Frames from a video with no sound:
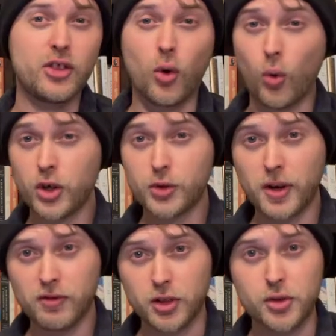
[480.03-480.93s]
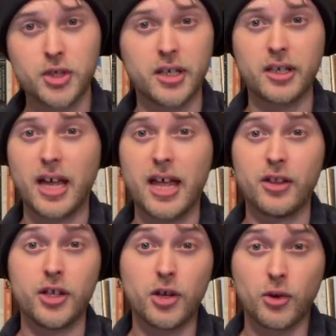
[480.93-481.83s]
Orange Revolution and
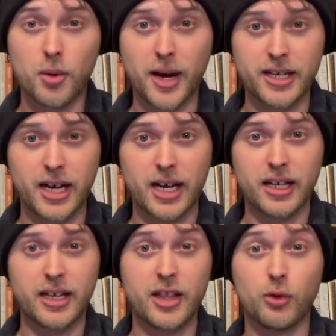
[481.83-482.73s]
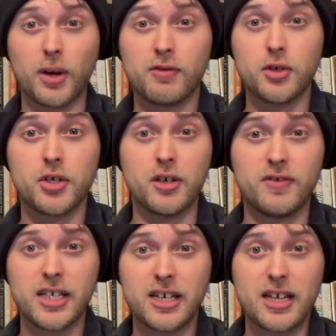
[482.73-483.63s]
the Euromaidan and the Revolution of
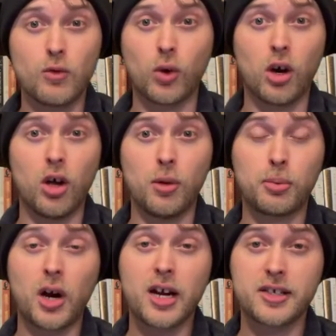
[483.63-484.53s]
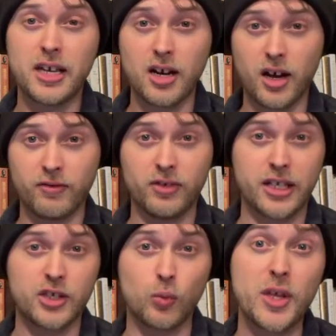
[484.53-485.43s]
Dignity were all proxy
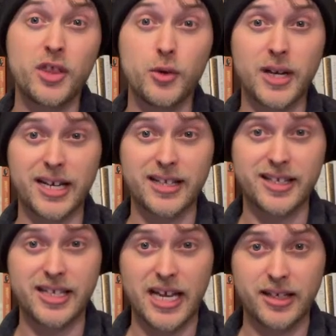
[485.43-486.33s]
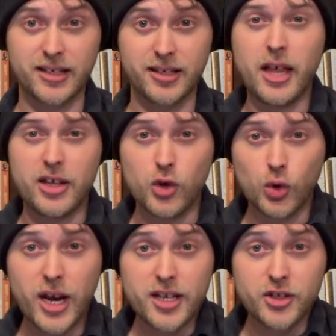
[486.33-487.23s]
conflicts with the United States, that
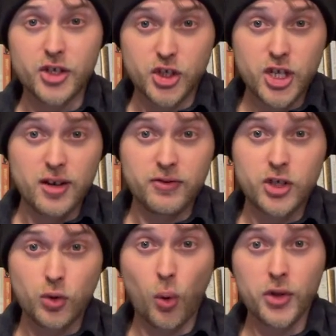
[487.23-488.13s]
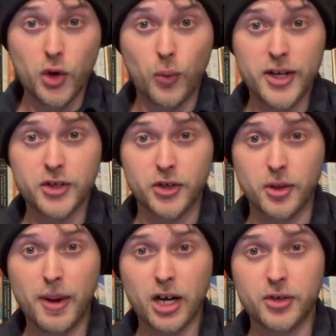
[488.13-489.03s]
Ukraine's shift toward the Western
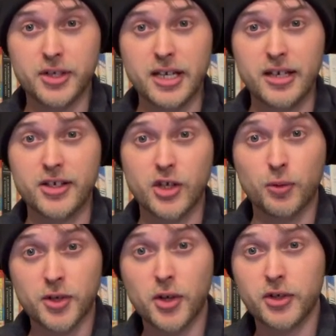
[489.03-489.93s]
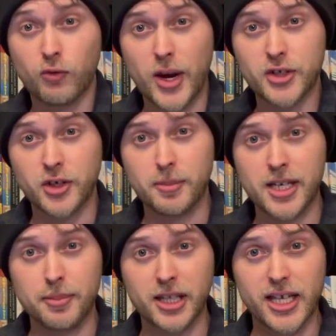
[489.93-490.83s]
democracies is a result of Western
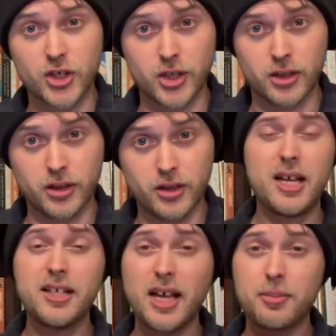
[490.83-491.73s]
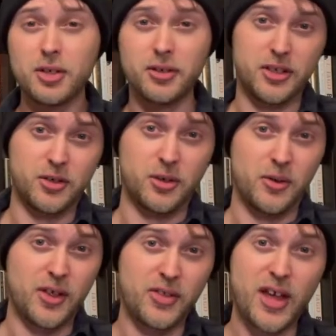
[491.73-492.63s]
manipulation. It's absolutely true
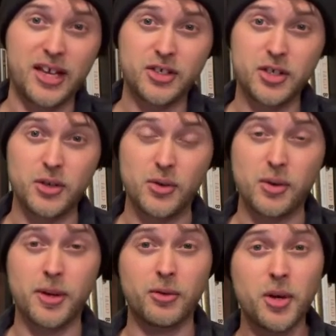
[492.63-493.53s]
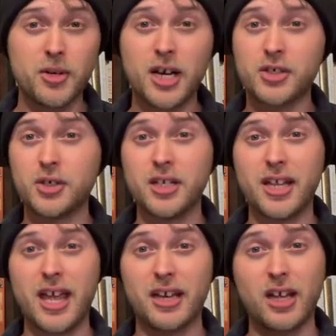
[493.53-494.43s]
that thanks to the Monroe Doctrine
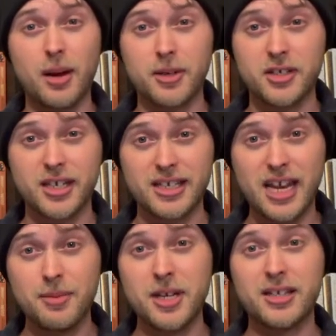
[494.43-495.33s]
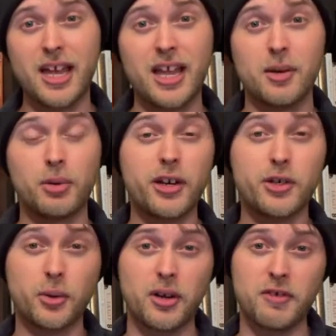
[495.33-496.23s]
and communist containment and a
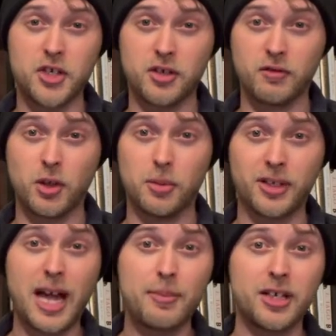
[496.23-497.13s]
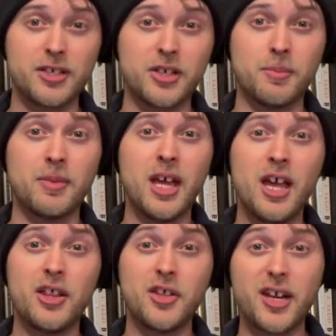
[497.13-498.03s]
predatory vision of global capitalism,
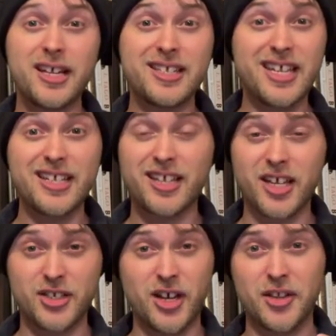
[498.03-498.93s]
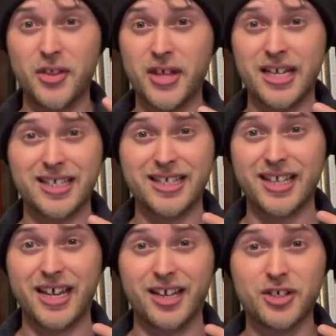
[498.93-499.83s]
the United States has done things
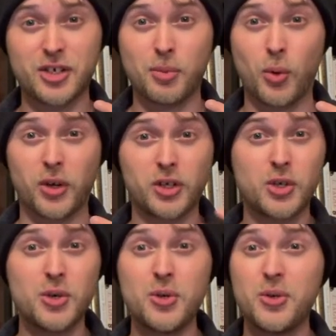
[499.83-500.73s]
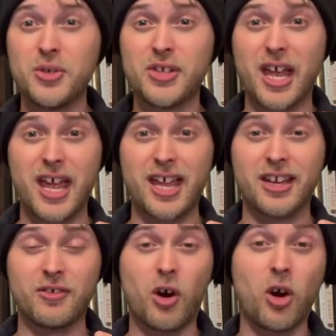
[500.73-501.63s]
like support coups
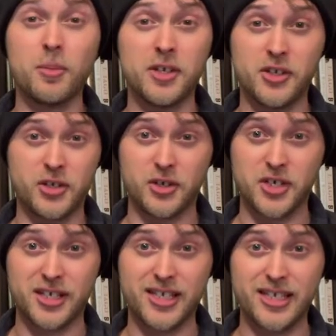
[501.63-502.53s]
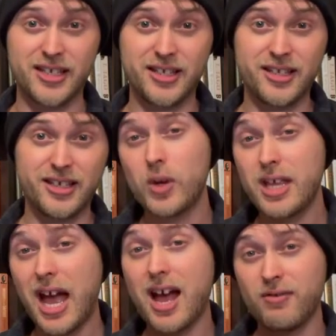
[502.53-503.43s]
and armed insurgencies. We
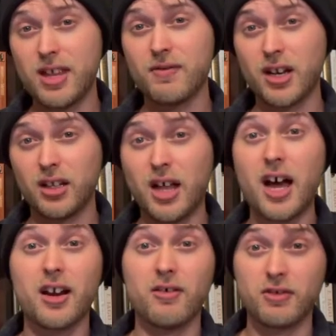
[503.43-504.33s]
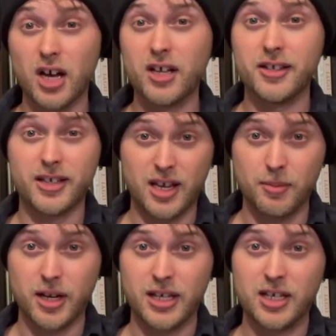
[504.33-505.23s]
have given a lot of guns and
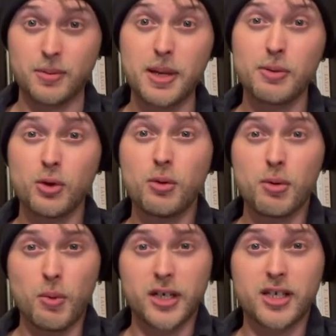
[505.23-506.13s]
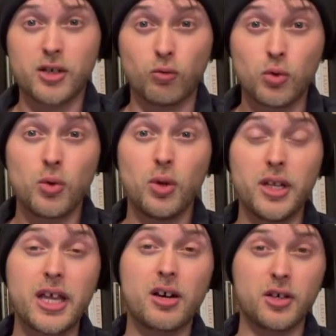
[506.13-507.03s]
money to people who wanted to rule
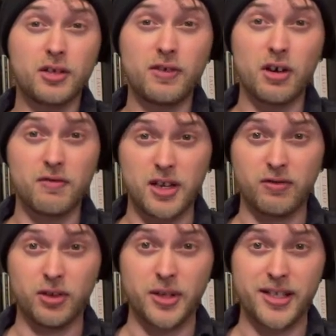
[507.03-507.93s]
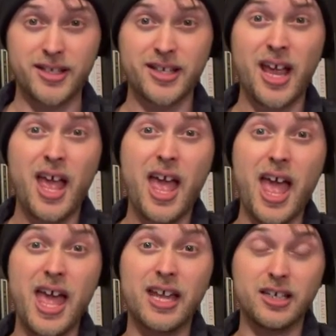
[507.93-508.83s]
in our sphere of influence,
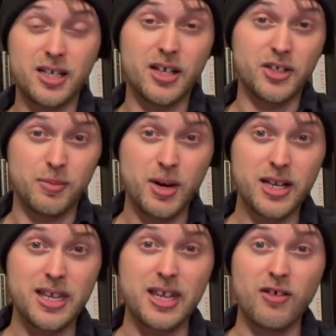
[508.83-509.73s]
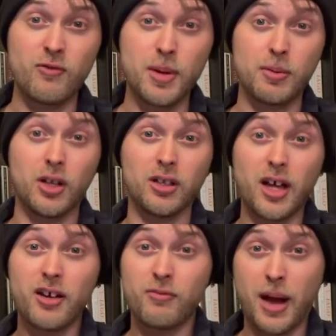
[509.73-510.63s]
and guns and money give people a
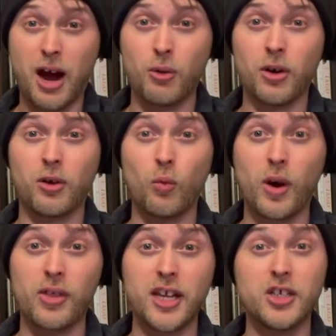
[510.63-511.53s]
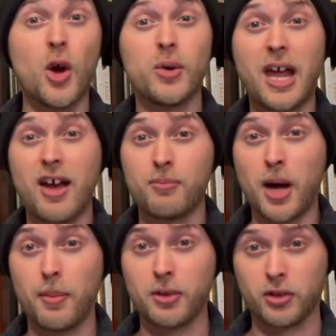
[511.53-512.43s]
lot of power where they don't have
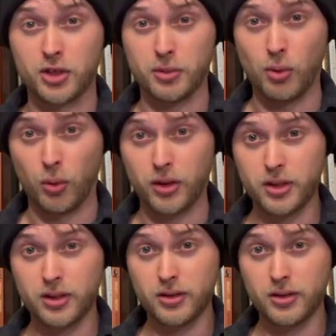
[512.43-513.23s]
popular support.